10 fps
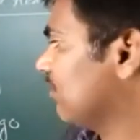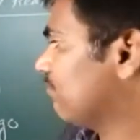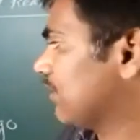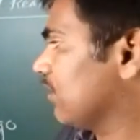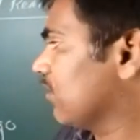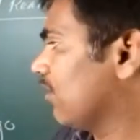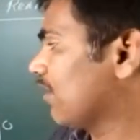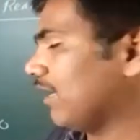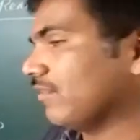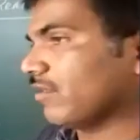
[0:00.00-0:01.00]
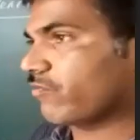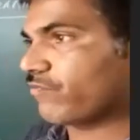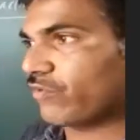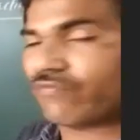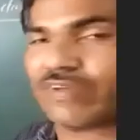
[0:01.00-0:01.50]
particular either
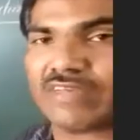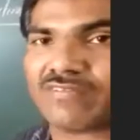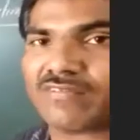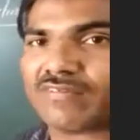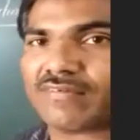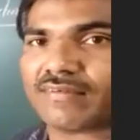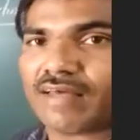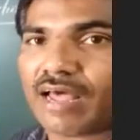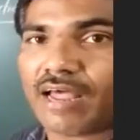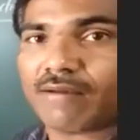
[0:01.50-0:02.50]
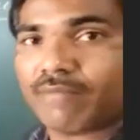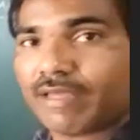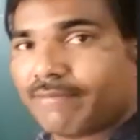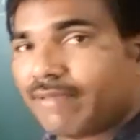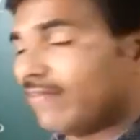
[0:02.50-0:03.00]
prefix or
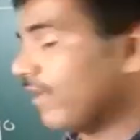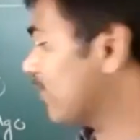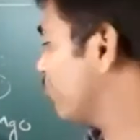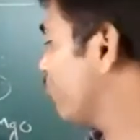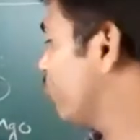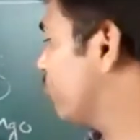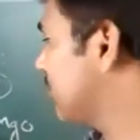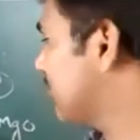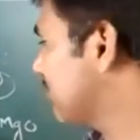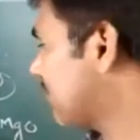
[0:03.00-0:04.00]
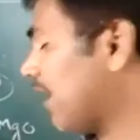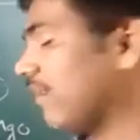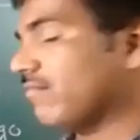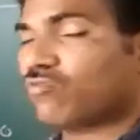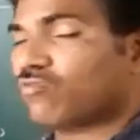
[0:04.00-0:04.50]
maybe we are used it is
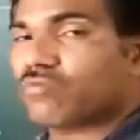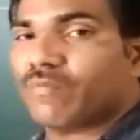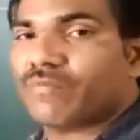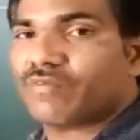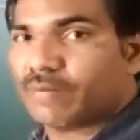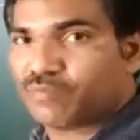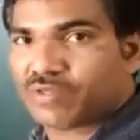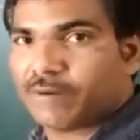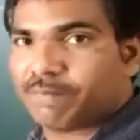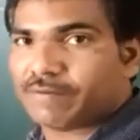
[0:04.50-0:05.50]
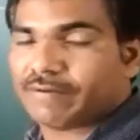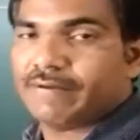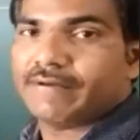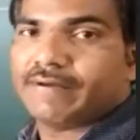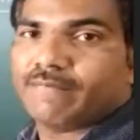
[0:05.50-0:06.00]
as a subscript
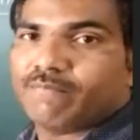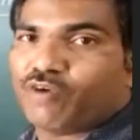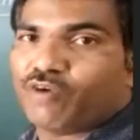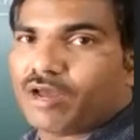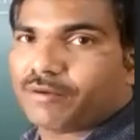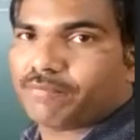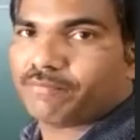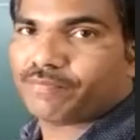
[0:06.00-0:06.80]
form.